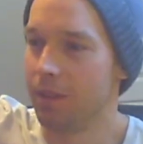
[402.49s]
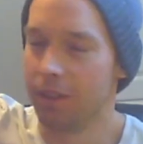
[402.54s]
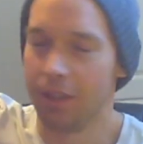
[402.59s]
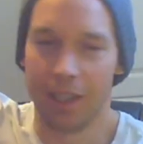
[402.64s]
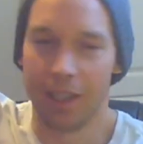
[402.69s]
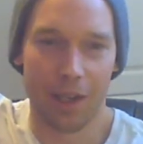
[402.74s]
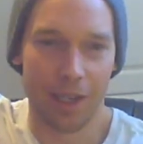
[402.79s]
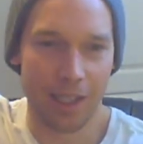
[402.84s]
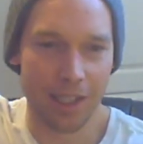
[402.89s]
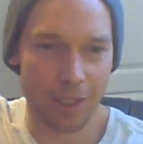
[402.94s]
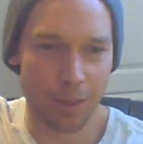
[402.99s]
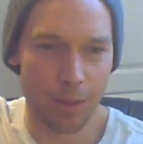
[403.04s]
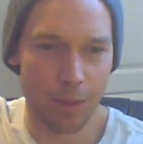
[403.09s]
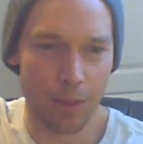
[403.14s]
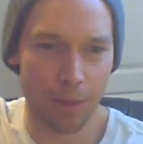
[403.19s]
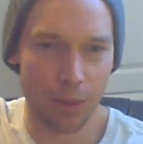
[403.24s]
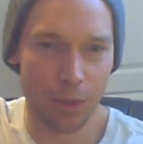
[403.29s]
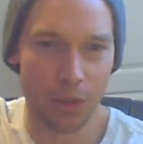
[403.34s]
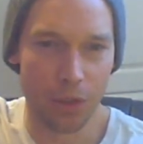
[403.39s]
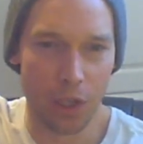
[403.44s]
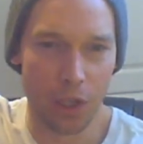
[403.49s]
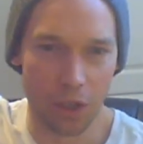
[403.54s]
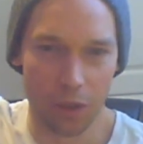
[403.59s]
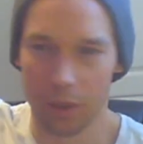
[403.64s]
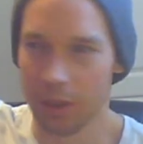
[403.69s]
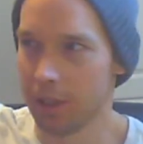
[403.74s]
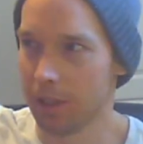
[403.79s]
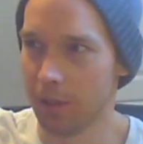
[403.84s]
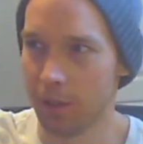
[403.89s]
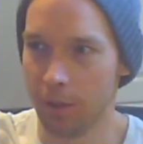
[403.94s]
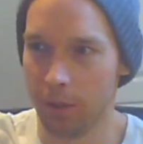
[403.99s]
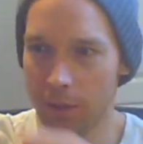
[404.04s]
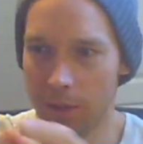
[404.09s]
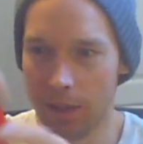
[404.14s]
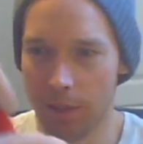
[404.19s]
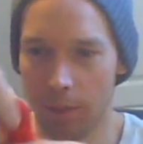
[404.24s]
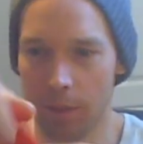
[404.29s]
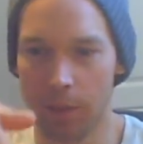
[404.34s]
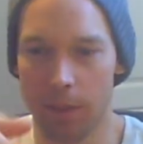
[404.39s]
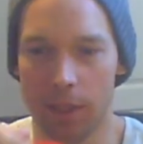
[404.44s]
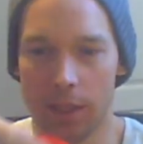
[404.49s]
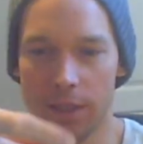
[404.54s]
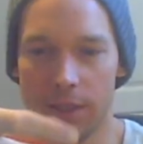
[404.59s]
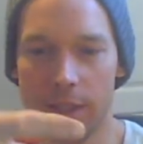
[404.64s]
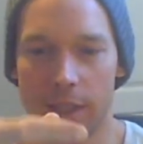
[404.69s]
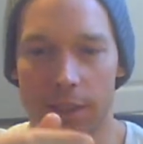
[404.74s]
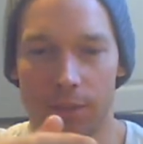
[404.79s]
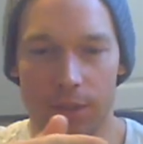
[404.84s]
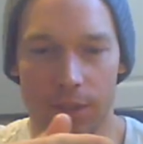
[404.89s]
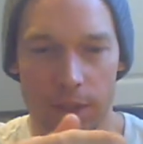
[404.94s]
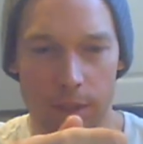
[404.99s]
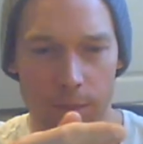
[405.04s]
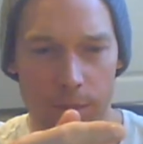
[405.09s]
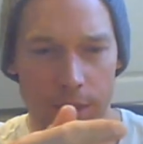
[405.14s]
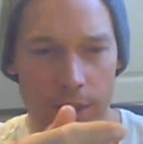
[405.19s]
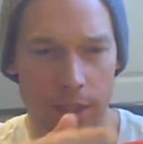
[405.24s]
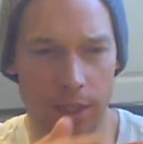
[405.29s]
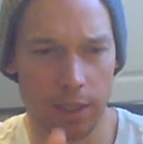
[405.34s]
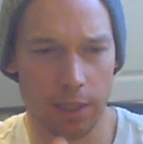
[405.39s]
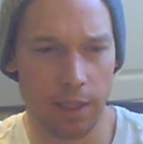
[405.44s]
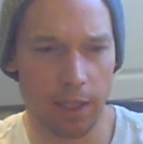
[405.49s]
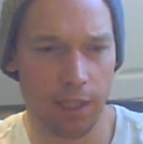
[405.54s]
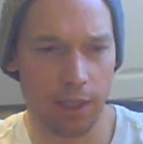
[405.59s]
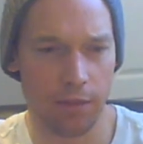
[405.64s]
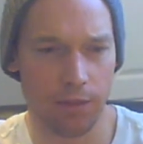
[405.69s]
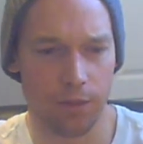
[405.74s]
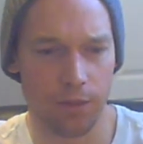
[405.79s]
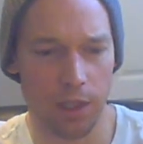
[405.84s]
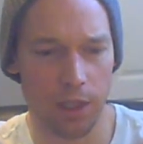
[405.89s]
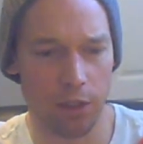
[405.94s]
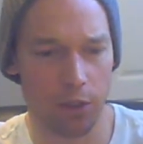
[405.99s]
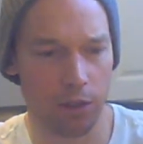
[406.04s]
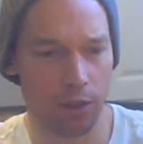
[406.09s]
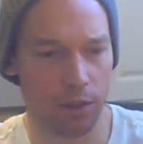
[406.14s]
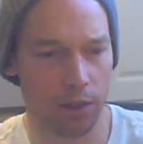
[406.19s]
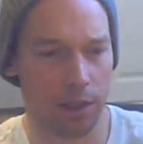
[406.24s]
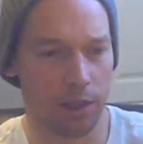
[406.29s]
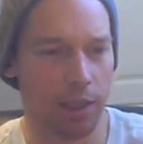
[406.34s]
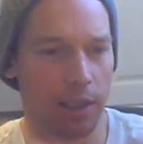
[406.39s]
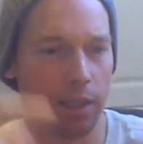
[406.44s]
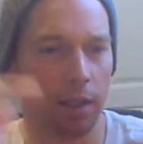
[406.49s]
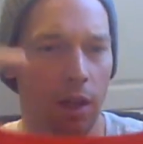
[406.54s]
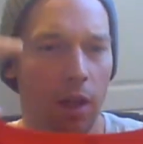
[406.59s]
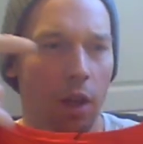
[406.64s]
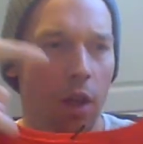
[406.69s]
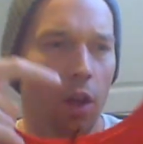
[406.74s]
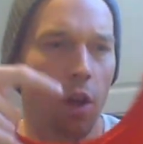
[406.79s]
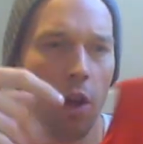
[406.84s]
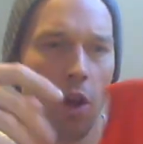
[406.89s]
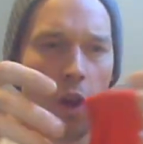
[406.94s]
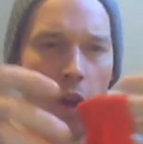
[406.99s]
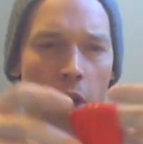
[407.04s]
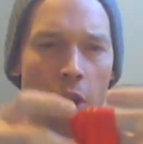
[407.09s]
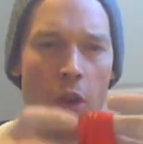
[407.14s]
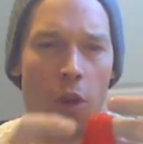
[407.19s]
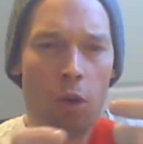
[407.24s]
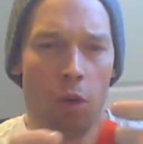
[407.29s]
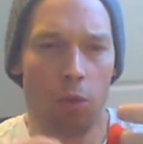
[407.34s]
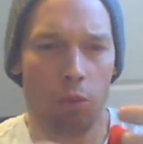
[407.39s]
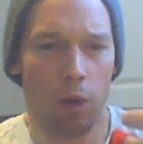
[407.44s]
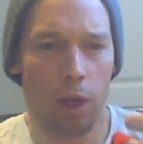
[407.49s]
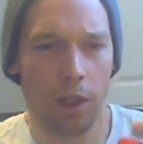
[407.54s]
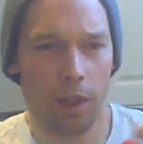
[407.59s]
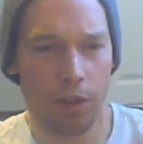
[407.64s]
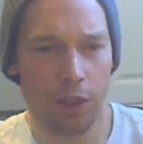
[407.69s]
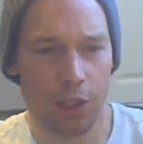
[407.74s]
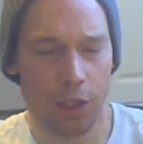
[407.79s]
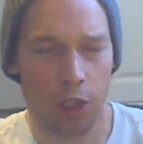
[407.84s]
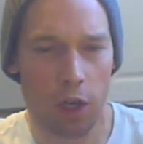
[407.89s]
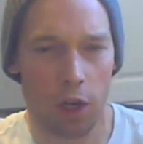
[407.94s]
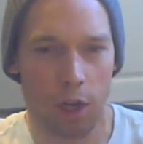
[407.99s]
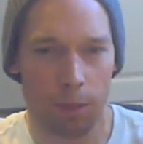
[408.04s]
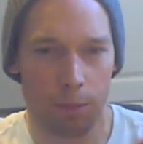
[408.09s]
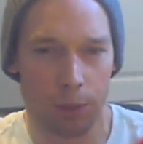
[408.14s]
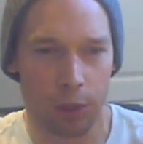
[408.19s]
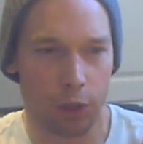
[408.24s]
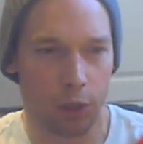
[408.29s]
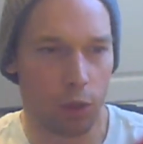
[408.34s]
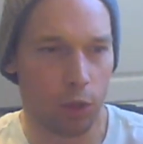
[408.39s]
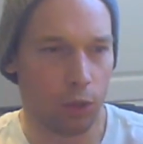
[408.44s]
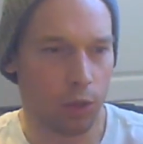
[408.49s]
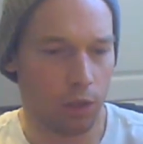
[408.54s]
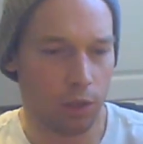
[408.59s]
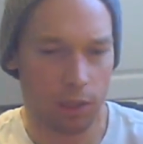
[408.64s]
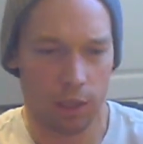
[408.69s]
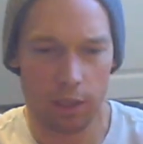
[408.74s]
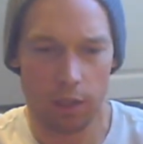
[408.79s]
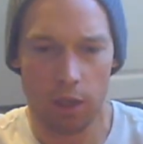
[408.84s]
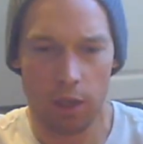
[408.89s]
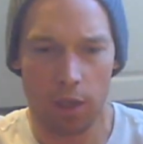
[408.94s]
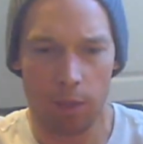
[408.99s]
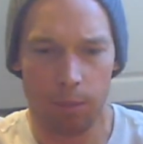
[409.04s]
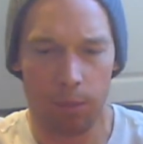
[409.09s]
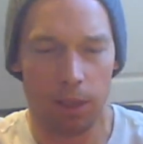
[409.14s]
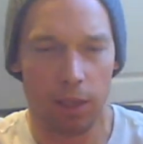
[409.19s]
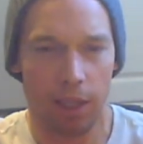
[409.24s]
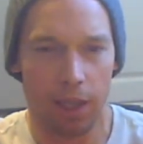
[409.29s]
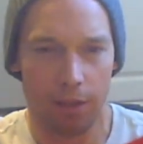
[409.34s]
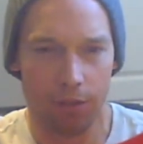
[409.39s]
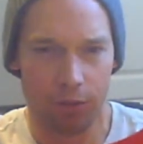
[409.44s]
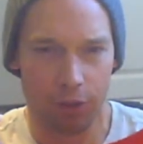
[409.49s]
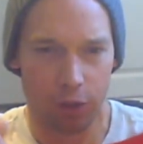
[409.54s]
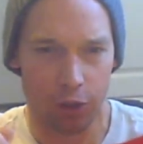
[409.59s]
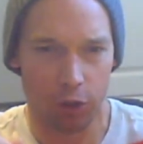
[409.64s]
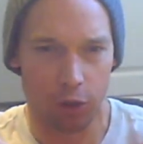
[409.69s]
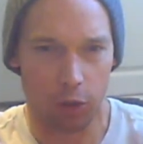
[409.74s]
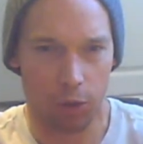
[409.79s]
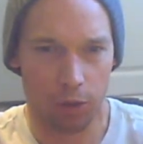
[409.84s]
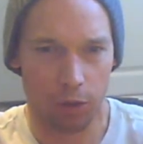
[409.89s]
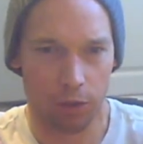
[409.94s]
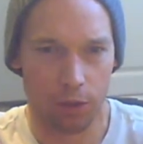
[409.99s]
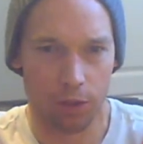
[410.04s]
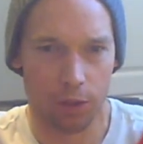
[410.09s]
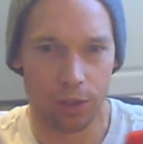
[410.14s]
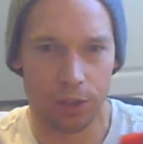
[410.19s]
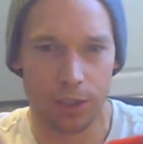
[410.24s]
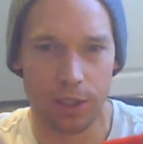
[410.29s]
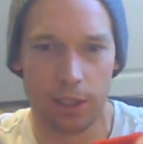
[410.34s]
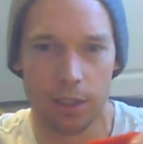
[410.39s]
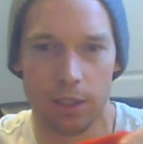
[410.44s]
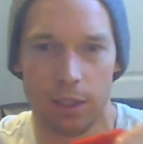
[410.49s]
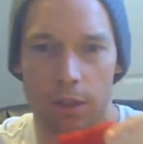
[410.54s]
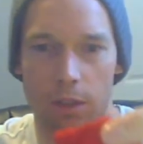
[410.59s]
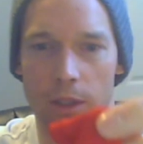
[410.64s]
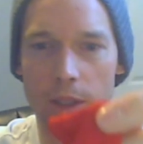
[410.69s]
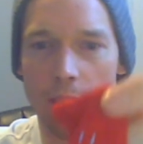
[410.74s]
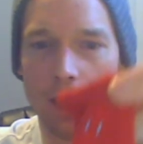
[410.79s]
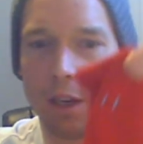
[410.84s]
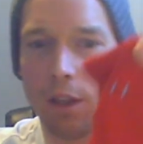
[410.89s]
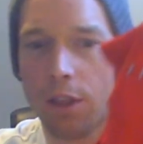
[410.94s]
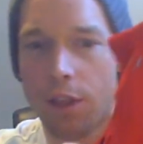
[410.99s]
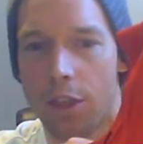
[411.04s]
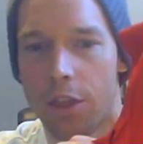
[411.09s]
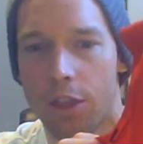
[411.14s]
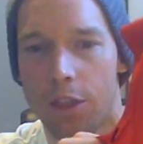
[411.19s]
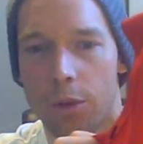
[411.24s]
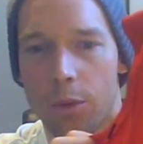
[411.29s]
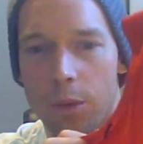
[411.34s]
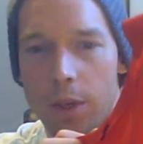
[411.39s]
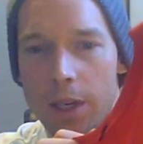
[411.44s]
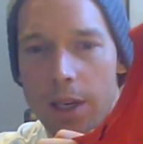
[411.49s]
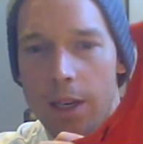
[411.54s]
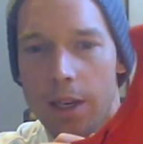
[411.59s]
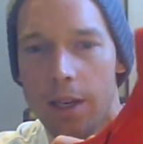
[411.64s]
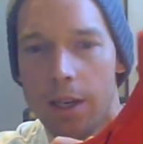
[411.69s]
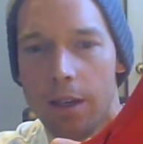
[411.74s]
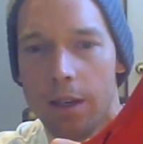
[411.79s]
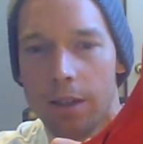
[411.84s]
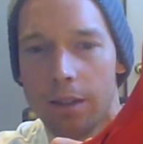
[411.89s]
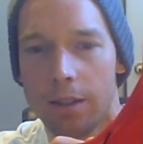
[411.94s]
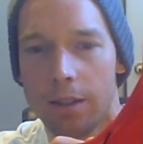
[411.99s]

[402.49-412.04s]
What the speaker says: Now, I guess people know it's Lululemon because they have some distinct features, like right on the top shoulder, top left shoulder, there's these little like three